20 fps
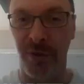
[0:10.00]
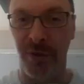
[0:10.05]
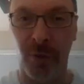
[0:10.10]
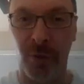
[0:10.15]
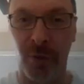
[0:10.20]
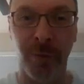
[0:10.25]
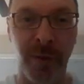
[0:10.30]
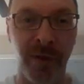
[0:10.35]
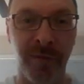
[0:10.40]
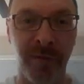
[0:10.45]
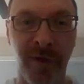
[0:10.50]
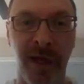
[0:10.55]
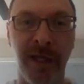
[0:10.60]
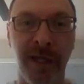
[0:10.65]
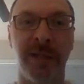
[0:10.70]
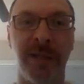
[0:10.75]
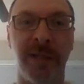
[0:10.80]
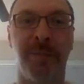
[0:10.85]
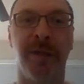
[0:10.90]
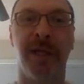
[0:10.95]
total amount of
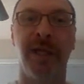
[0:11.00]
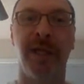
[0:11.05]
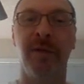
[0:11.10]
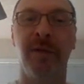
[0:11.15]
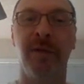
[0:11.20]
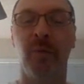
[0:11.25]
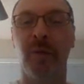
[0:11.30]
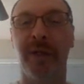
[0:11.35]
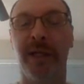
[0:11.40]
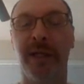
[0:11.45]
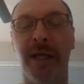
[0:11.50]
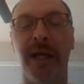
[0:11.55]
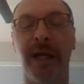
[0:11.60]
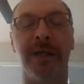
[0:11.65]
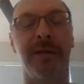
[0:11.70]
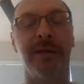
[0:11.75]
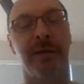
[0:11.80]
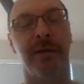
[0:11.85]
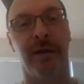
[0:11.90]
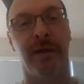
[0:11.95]
ATP we
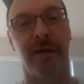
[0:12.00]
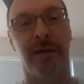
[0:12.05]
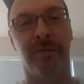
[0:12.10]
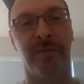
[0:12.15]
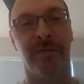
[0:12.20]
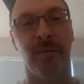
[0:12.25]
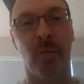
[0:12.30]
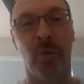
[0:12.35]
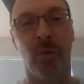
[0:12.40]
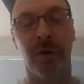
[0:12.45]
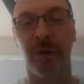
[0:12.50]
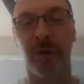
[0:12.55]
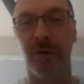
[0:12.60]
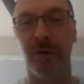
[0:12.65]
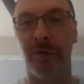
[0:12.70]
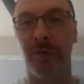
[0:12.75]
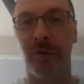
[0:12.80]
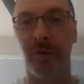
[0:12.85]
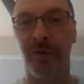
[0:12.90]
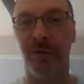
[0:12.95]
get from one
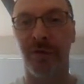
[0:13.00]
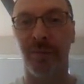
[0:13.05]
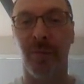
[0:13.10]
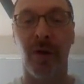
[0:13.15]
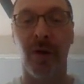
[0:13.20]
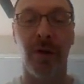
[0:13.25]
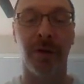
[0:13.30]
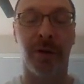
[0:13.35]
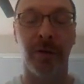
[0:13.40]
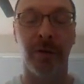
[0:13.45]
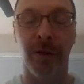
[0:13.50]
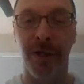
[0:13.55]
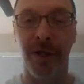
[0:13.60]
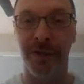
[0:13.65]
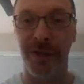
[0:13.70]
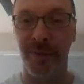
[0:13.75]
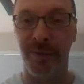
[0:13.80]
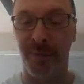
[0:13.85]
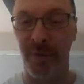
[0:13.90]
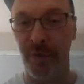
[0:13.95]
glucose molecule
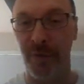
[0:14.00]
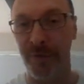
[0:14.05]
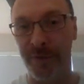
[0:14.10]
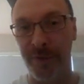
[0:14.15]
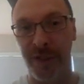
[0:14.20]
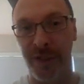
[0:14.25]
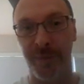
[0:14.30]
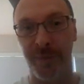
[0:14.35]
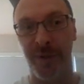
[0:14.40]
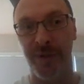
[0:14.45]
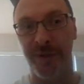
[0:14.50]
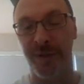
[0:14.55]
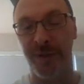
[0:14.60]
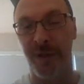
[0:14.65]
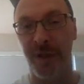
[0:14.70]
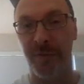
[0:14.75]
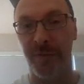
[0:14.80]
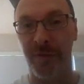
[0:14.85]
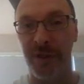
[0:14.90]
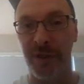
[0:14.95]
as it's processed by
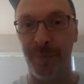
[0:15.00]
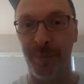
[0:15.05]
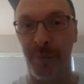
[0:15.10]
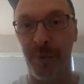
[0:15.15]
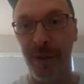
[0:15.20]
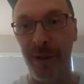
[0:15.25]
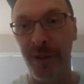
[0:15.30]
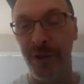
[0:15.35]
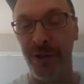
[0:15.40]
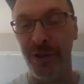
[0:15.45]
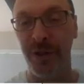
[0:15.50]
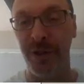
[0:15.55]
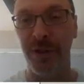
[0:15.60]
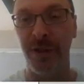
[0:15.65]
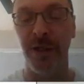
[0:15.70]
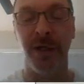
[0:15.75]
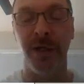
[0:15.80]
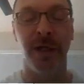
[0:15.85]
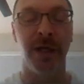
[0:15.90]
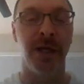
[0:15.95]
cellular respiration,
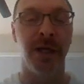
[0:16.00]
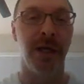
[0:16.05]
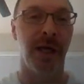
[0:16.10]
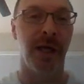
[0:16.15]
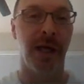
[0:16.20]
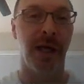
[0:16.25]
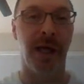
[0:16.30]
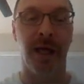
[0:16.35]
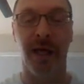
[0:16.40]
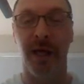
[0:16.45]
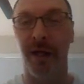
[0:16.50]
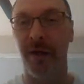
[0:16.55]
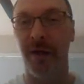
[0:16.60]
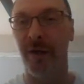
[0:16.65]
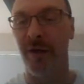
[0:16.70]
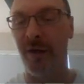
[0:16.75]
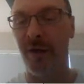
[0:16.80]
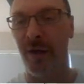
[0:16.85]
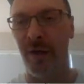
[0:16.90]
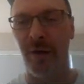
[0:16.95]

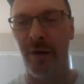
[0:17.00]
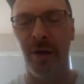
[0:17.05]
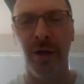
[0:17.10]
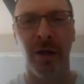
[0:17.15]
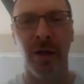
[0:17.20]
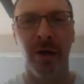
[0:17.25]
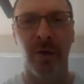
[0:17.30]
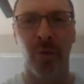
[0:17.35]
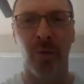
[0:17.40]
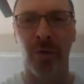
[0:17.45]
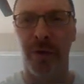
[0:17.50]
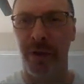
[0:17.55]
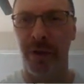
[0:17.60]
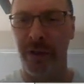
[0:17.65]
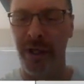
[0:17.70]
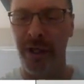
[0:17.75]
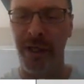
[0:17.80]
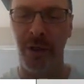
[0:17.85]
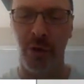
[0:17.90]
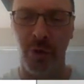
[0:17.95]
and we're going
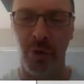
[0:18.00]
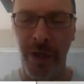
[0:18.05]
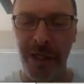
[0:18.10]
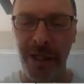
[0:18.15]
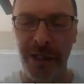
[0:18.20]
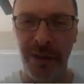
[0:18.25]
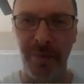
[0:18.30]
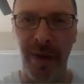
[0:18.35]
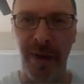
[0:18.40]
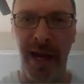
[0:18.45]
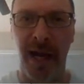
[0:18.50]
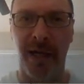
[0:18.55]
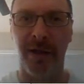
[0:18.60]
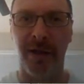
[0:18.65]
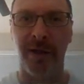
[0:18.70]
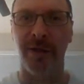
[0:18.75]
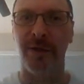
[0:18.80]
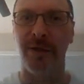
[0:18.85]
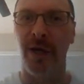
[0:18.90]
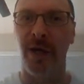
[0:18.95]
to kind of trace
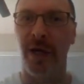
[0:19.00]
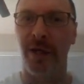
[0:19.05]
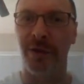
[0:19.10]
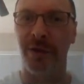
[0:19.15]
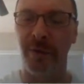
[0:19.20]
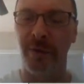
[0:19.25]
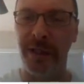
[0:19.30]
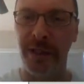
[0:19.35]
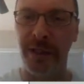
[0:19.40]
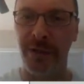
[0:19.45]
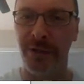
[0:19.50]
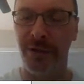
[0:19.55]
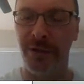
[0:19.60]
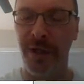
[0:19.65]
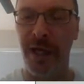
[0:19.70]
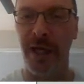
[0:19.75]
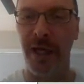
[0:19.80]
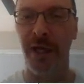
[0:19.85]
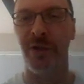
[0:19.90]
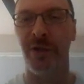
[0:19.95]
back to each
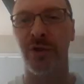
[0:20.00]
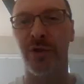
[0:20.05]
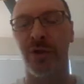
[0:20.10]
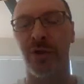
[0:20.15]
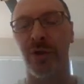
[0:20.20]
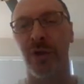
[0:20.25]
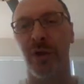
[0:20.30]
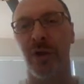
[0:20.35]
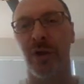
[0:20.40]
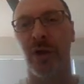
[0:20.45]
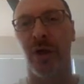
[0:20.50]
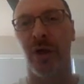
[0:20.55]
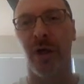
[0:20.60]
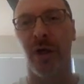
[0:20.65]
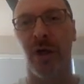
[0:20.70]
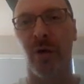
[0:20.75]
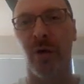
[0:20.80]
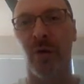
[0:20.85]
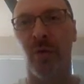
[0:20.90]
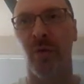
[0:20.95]
stage
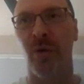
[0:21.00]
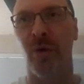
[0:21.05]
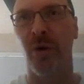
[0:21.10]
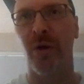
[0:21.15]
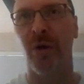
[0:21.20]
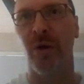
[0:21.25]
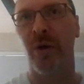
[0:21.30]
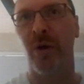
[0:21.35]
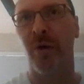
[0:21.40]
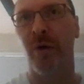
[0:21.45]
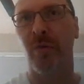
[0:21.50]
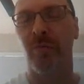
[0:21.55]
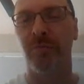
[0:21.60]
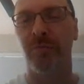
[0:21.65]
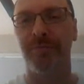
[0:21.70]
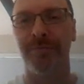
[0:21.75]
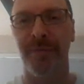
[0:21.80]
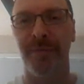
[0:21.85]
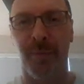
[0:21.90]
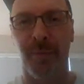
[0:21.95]

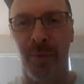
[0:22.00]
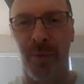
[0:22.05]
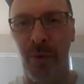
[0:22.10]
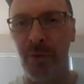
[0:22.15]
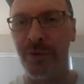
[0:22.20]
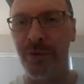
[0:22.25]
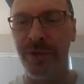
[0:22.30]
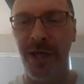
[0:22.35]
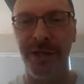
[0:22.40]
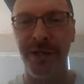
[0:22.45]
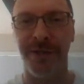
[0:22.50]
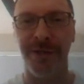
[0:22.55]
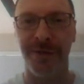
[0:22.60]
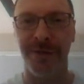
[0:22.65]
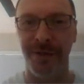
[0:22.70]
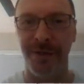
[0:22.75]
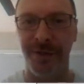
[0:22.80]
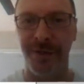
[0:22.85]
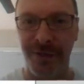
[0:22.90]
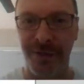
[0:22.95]
the
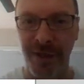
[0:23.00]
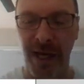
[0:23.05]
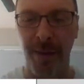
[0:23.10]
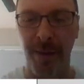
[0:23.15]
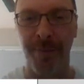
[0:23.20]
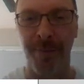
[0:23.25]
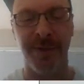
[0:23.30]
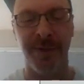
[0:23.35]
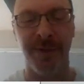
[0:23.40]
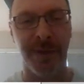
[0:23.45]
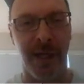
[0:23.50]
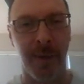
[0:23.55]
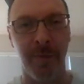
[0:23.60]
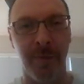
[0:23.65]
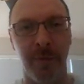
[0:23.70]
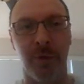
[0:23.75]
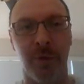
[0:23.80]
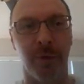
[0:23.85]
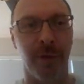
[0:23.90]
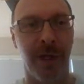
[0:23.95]
processes and steps and
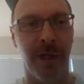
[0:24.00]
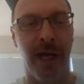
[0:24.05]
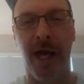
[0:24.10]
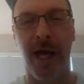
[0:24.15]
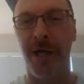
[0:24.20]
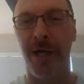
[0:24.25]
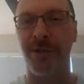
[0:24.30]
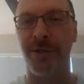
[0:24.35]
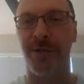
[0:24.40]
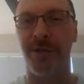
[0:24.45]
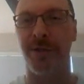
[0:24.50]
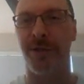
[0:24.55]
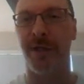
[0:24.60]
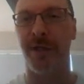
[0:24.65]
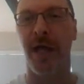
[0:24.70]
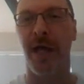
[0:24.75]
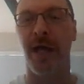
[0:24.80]
chemical reactions that